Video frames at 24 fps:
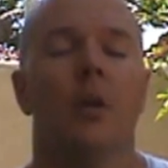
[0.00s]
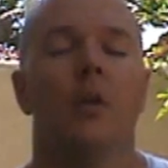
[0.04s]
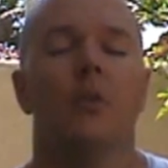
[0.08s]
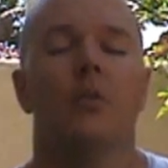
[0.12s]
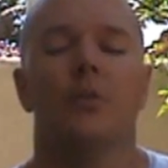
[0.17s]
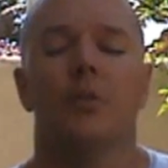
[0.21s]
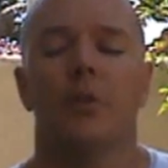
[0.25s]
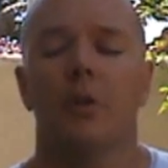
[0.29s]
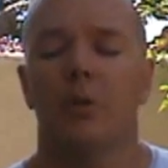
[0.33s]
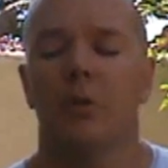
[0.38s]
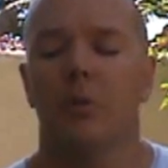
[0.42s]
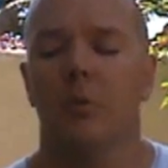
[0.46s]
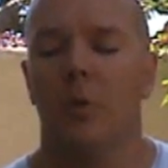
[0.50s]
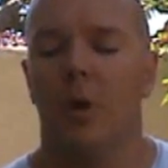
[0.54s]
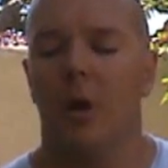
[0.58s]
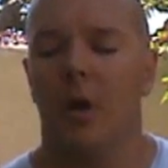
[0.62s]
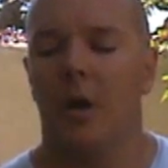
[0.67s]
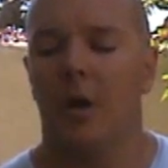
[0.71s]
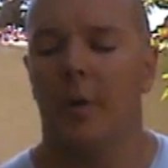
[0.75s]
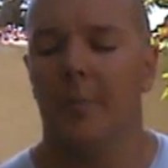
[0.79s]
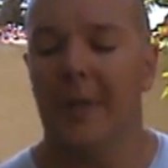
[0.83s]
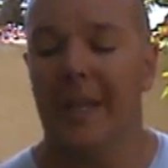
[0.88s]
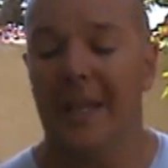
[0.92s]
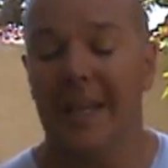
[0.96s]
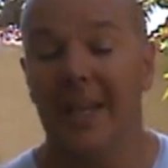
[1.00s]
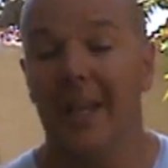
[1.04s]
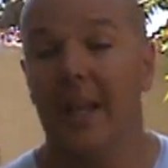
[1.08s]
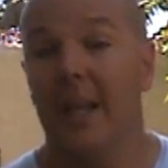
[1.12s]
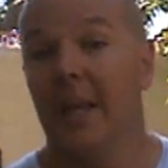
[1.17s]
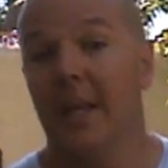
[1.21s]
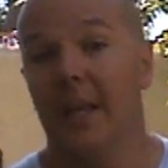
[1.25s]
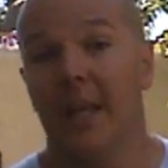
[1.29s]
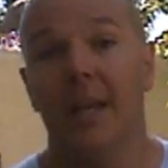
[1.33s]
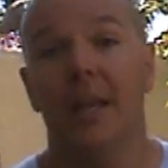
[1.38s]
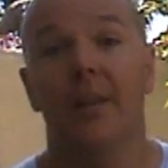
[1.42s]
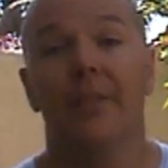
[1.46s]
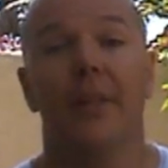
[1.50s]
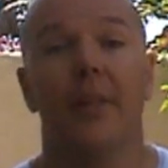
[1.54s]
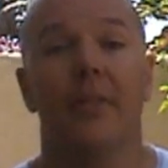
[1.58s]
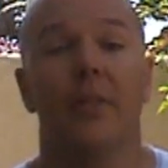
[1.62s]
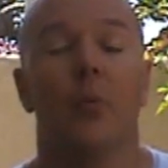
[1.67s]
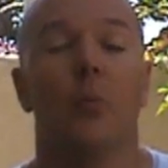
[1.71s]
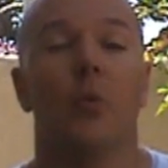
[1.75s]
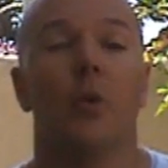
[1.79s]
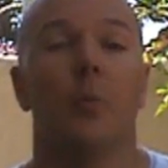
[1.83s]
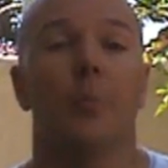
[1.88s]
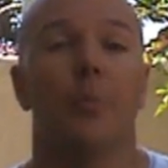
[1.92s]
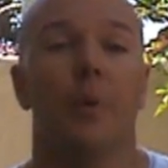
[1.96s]
So anything
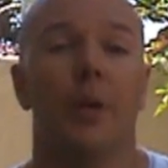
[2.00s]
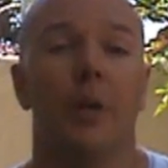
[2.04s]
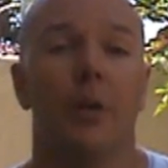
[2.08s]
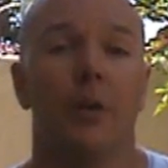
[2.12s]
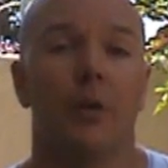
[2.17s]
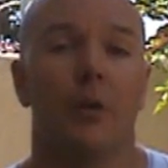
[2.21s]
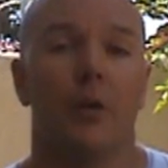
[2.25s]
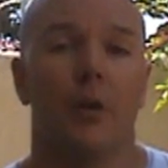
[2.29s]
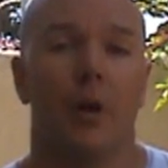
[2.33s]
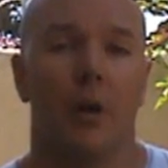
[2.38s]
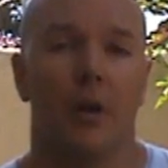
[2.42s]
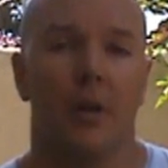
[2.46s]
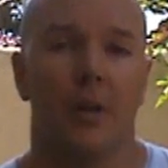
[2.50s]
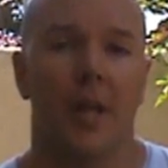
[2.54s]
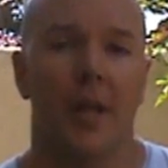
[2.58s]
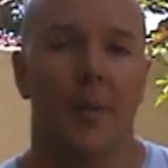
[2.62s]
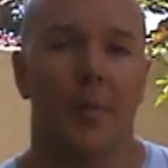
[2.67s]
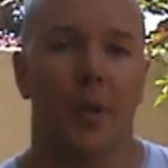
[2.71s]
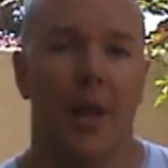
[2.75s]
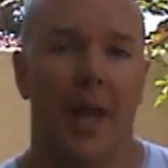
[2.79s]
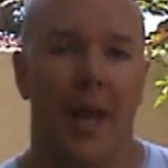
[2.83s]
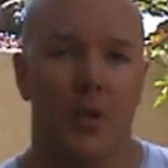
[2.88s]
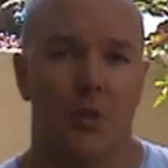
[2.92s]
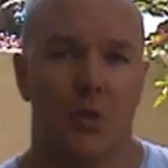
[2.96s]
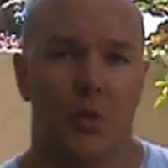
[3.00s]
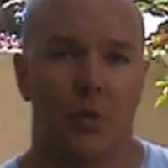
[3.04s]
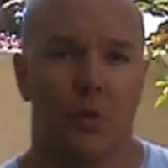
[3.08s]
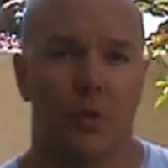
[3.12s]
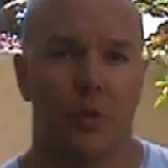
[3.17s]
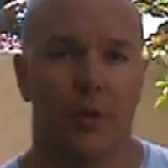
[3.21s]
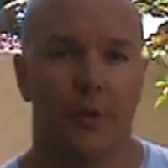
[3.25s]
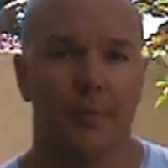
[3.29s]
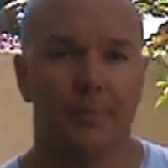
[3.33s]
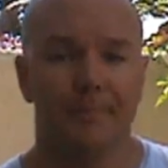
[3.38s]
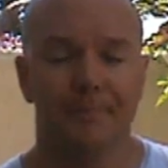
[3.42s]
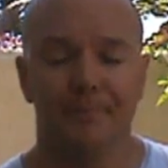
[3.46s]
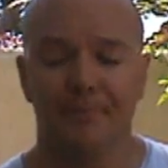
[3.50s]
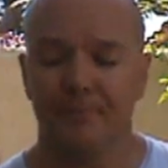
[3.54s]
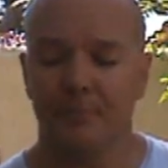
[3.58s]
that would appear on a label as sugar.